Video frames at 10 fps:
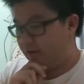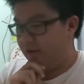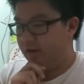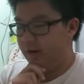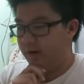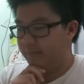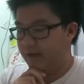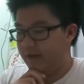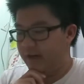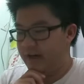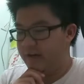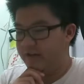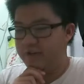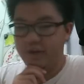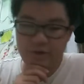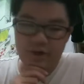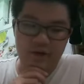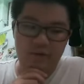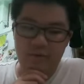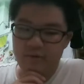I don't
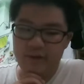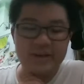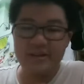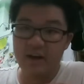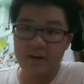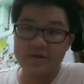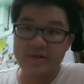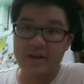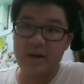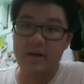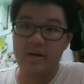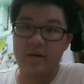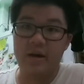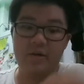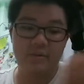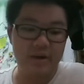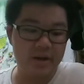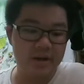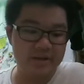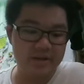know. It's hard to say anything now
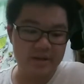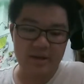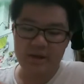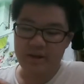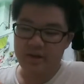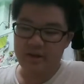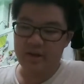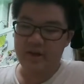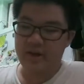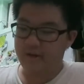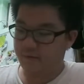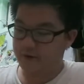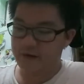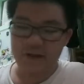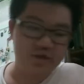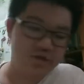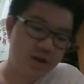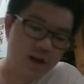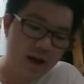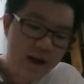because we do
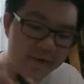not have